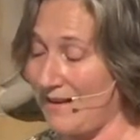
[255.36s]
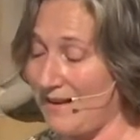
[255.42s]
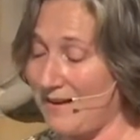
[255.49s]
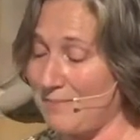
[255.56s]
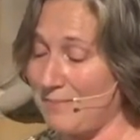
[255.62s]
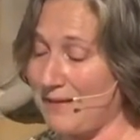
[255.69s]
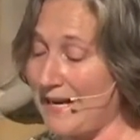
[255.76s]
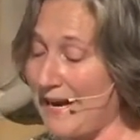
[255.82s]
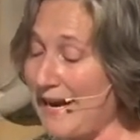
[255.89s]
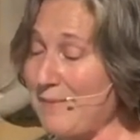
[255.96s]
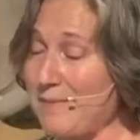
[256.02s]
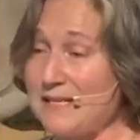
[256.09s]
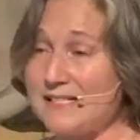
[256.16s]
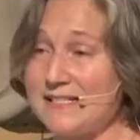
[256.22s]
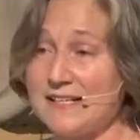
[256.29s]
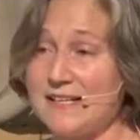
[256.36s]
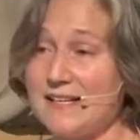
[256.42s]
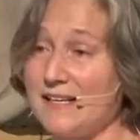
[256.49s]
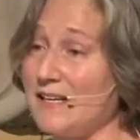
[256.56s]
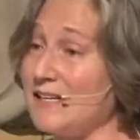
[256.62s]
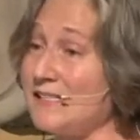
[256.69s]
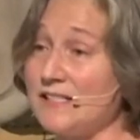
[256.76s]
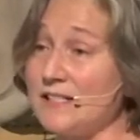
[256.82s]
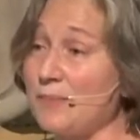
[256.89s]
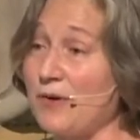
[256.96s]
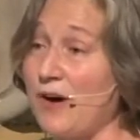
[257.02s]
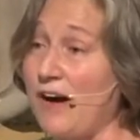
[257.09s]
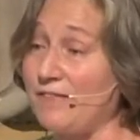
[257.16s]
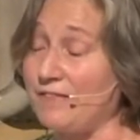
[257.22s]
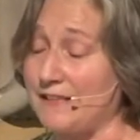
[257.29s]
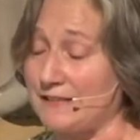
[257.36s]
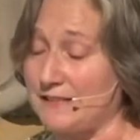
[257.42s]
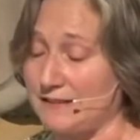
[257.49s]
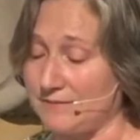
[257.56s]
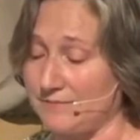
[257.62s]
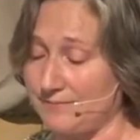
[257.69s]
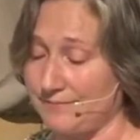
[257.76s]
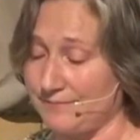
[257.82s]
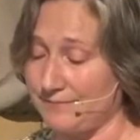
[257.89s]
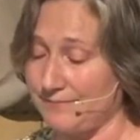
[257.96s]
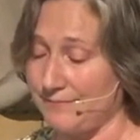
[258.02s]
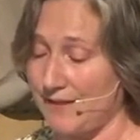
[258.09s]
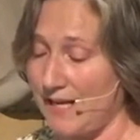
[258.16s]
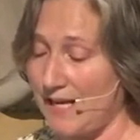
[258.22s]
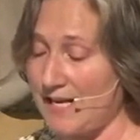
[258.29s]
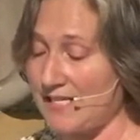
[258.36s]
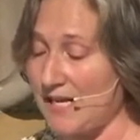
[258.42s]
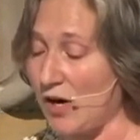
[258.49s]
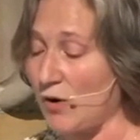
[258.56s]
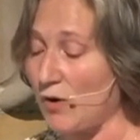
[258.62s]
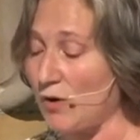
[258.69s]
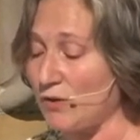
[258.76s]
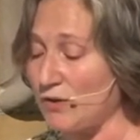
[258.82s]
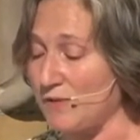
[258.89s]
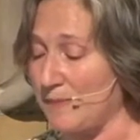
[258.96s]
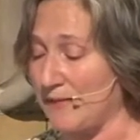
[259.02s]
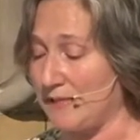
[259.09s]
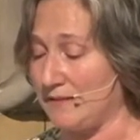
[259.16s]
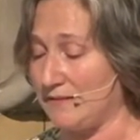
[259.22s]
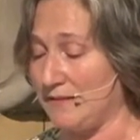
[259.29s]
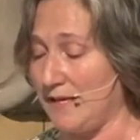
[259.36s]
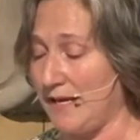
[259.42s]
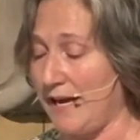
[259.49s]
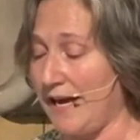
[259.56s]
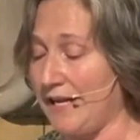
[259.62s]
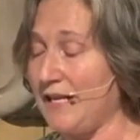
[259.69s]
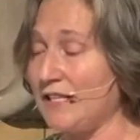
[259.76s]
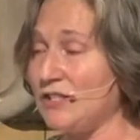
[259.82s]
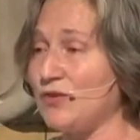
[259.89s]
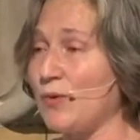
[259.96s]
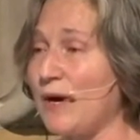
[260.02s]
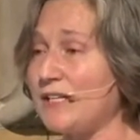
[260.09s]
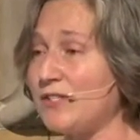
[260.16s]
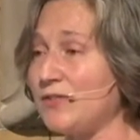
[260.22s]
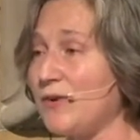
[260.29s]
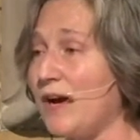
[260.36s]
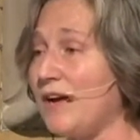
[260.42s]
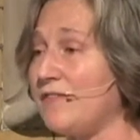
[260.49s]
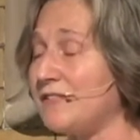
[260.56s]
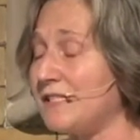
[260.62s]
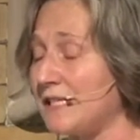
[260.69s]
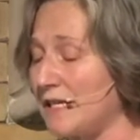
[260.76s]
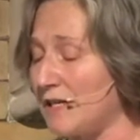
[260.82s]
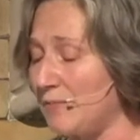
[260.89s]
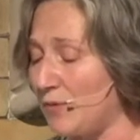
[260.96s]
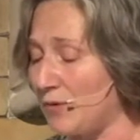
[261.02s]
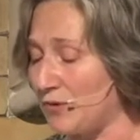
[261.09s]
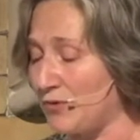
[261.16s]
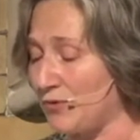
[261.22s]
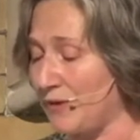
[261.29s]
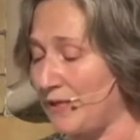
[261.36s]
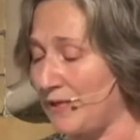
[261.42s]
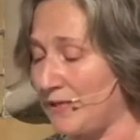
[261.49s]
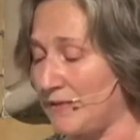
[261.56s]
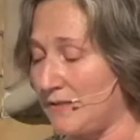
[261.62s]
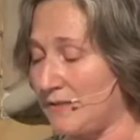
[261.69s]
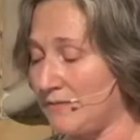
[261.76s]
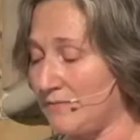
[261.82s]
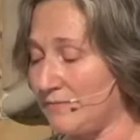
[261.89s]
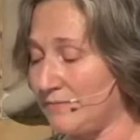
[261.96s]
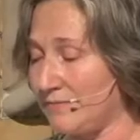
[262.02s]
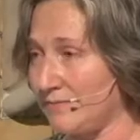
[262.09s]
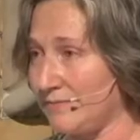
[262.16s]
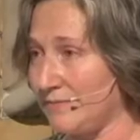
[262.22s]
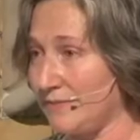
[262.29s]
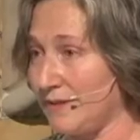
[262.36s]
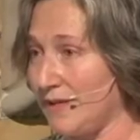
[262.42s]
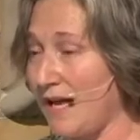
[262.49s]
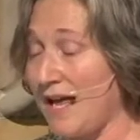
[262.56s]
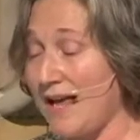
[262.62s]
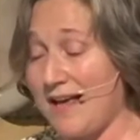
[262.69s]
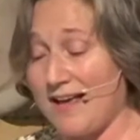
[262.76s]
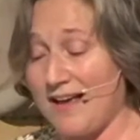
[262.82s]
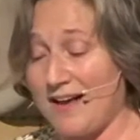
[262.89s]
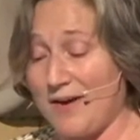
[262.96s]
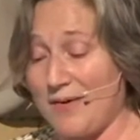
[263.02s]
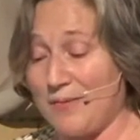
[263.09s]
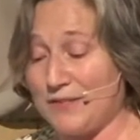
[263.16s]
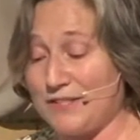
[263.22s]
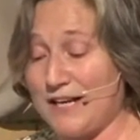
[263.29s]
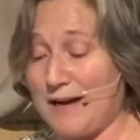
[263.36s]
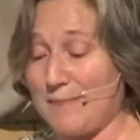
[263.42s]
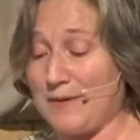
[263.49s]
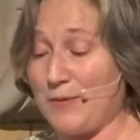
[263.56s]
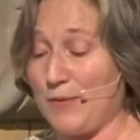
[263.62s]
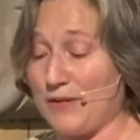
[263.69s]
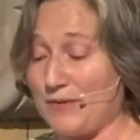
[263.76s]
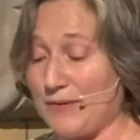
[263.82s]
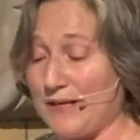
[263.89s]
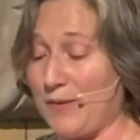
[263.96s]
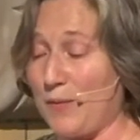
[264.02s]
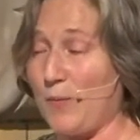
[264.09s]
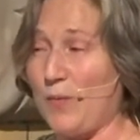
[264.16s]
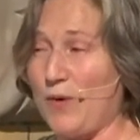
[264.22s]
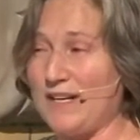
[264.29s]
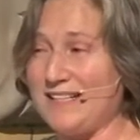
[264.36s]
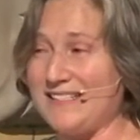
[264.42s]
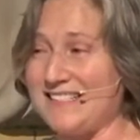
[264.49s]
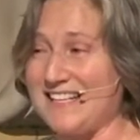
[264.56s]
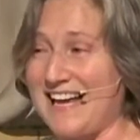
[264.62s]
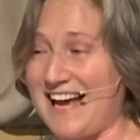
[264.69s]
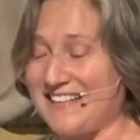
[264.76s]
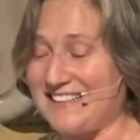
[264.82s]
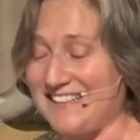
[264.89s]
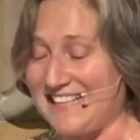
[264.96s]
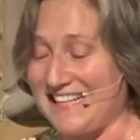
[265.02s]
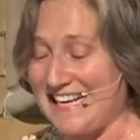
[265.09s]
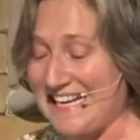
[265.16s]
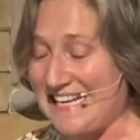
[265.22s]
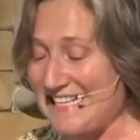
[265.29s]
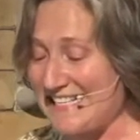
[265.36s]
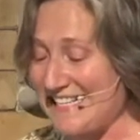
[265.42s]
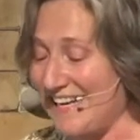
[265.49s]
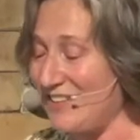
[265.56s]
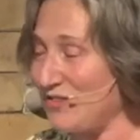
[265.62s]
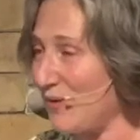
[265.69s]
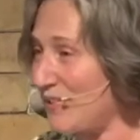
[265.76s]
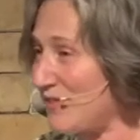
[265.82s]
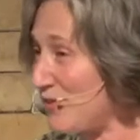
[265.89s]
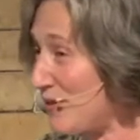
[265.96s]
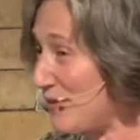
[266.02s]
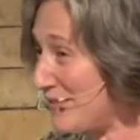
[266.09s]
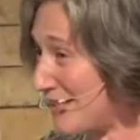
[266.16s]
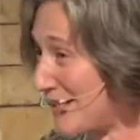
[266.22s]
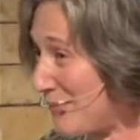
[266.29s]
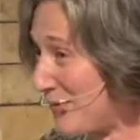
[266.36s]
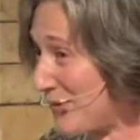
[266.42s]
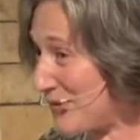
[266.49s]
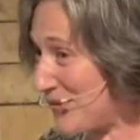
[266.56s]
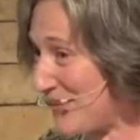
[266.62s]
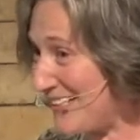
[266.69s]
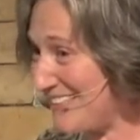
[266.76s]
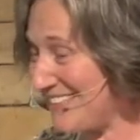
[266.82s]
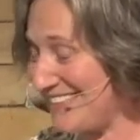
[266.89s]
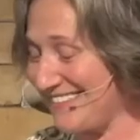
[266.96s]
But Amos isn't a prophet. He's a herdsman and a dresser of sycamore trees. Which got me wondering, what exactly is a dresser of sycamore trees?